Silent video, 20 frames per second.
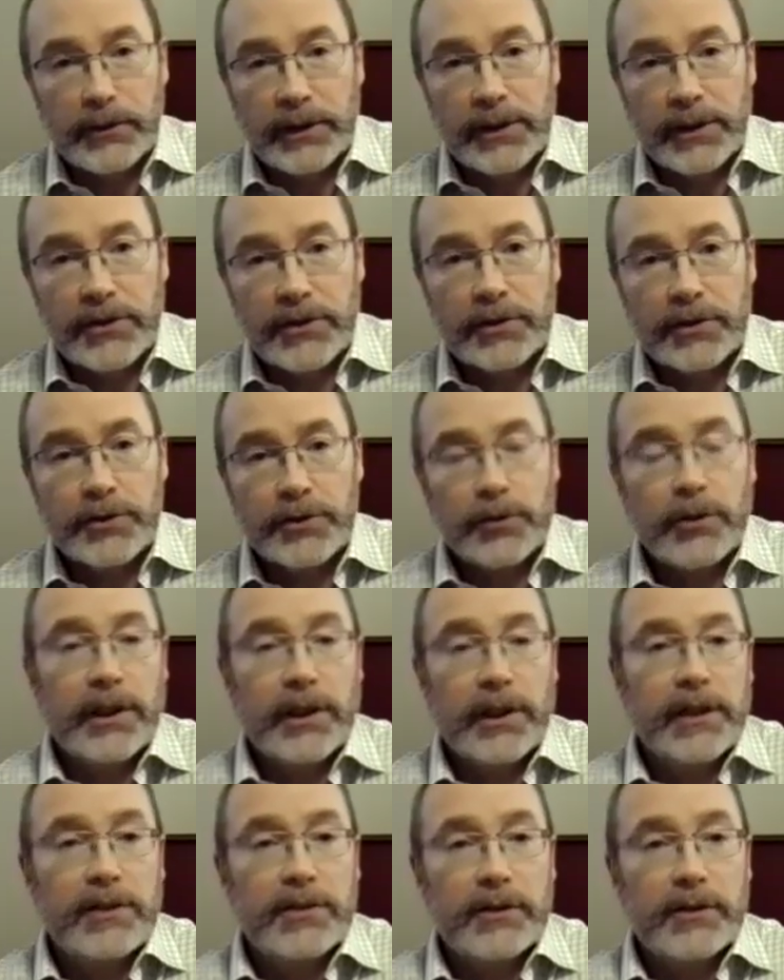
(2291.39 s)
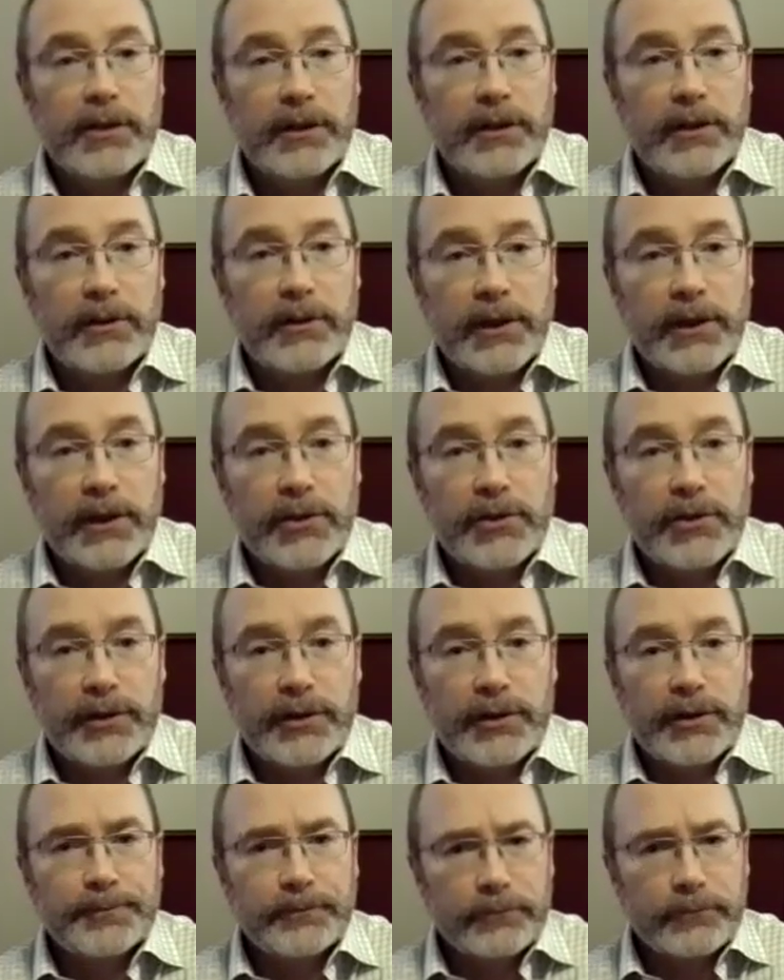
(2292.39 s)
So I guess the short answer to the
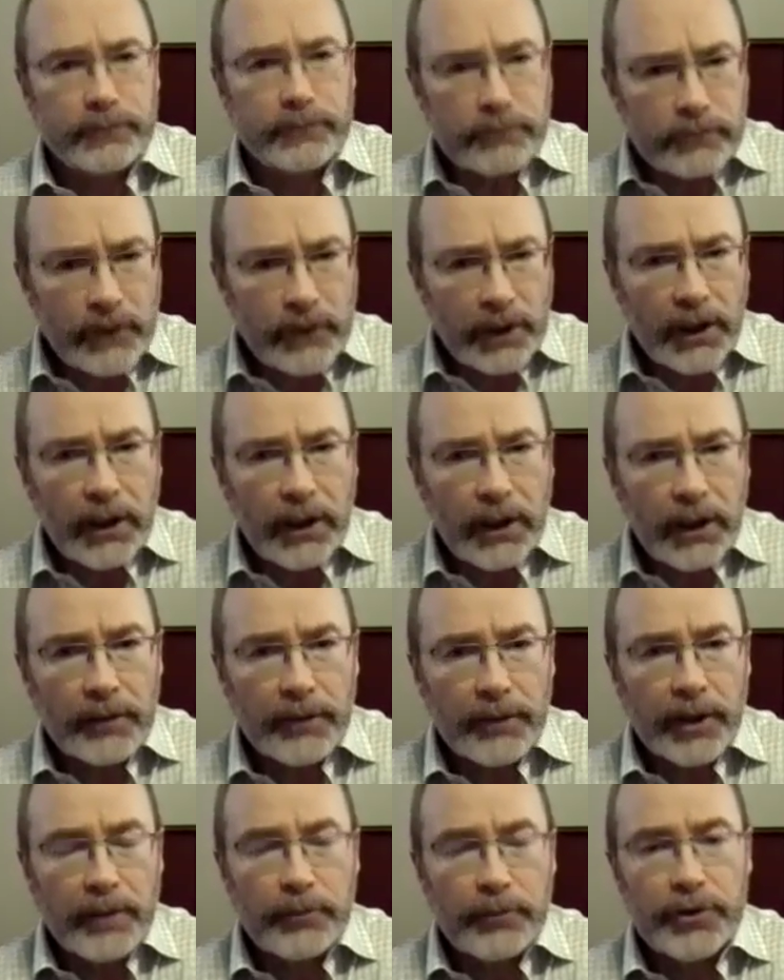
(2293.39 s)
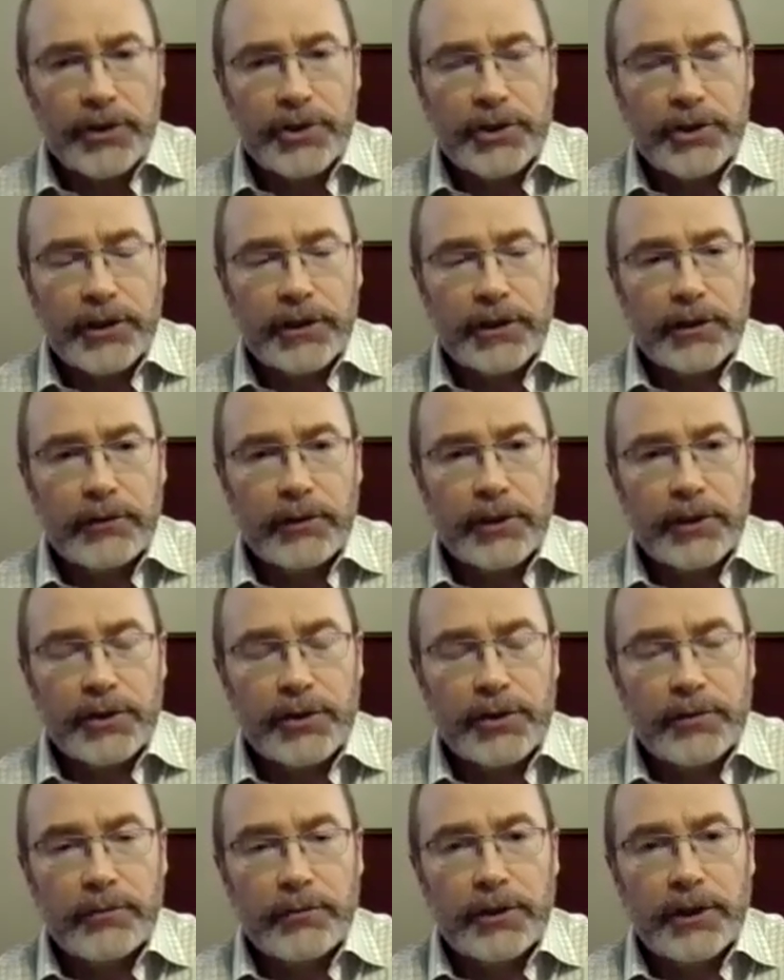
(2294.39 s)
question, and I appreciate the
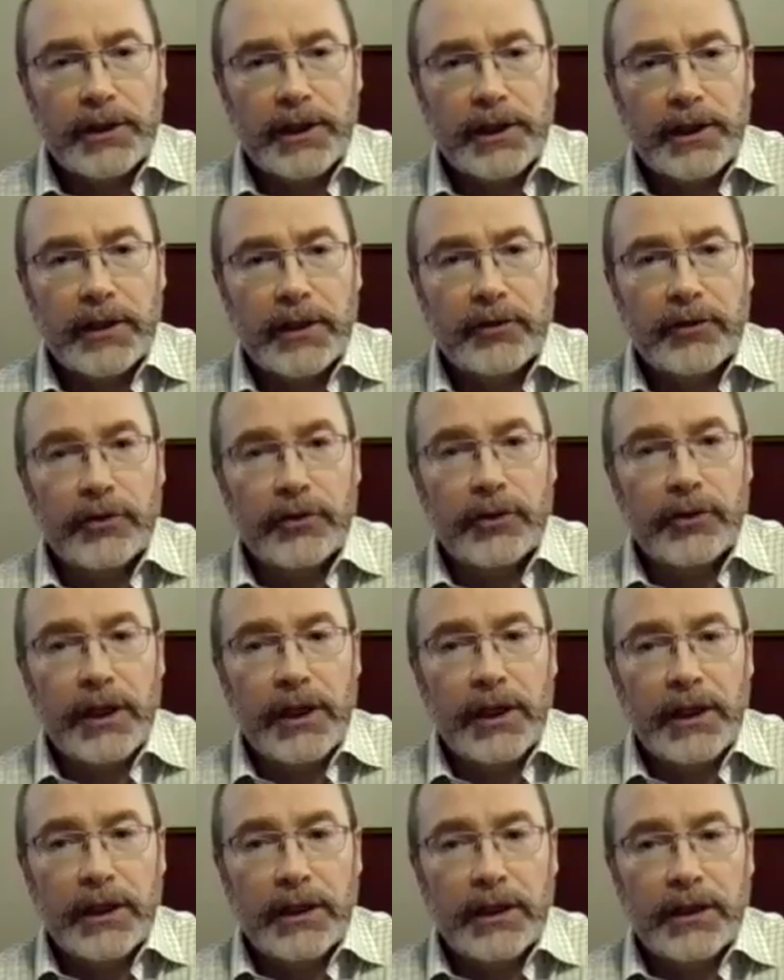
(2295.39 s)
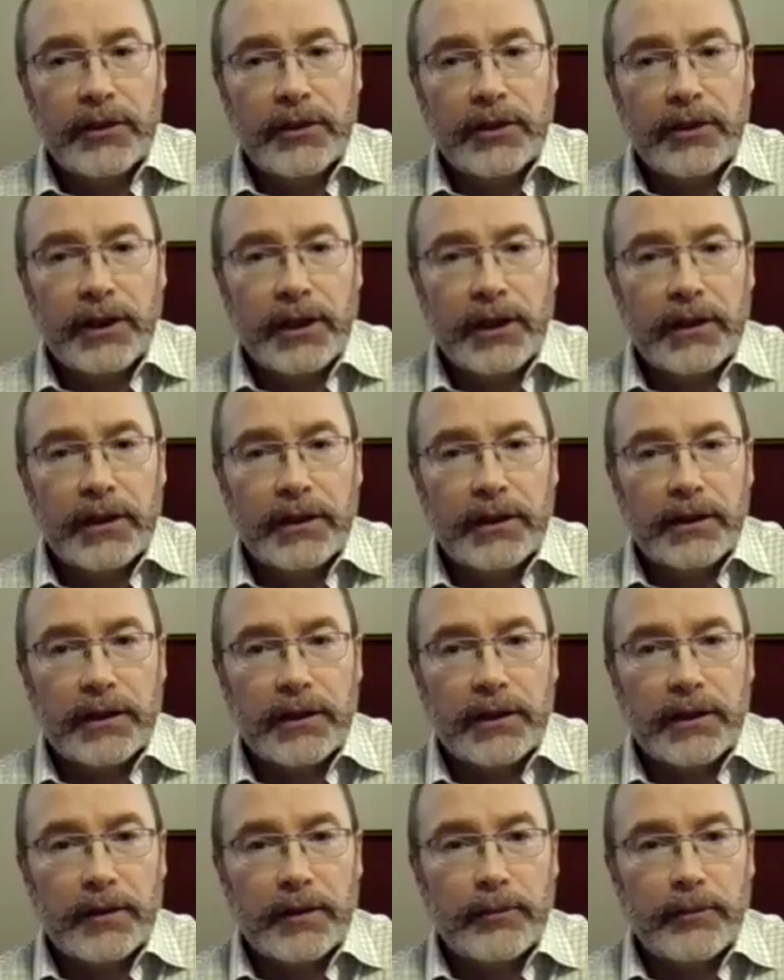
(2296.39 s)
question being asked, is
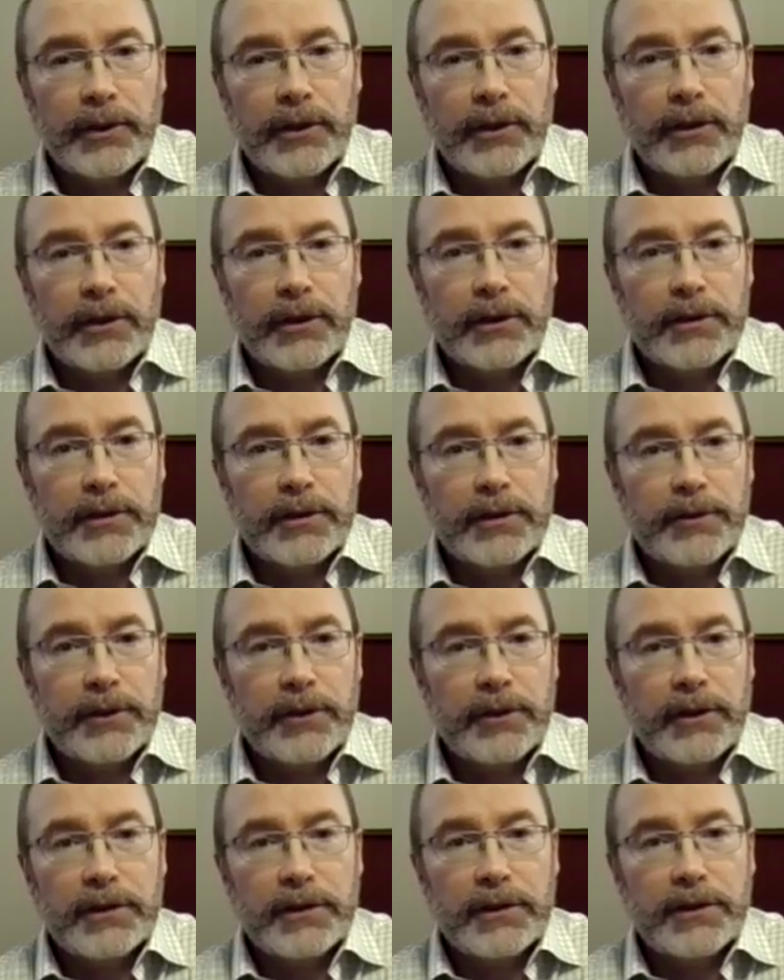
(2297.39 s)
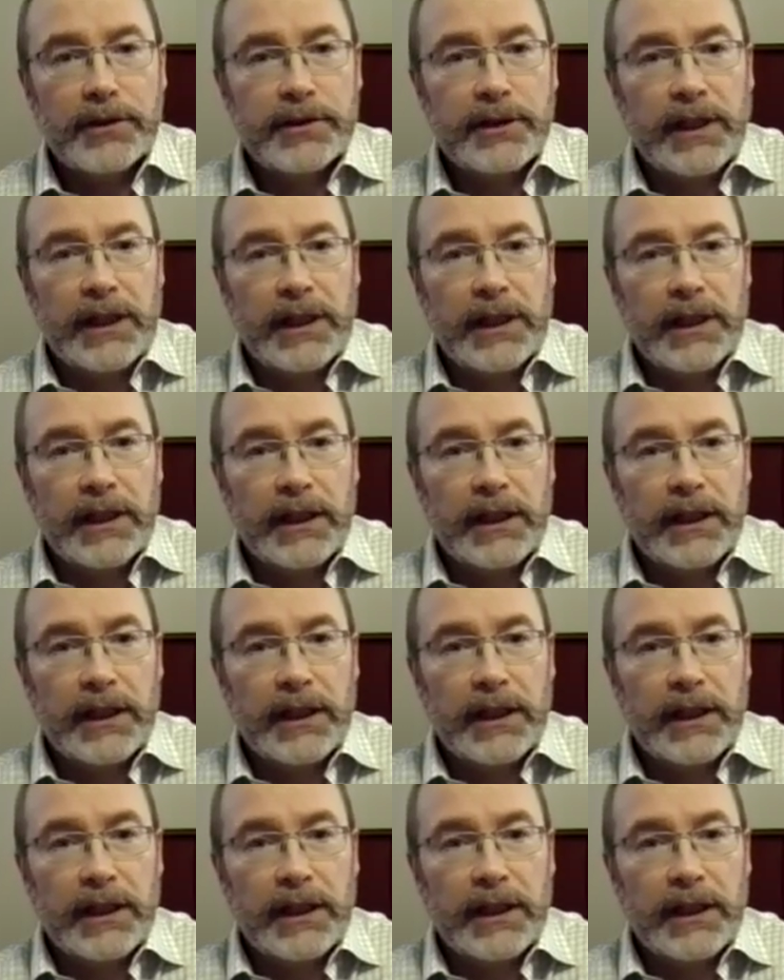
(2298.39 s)
that political experience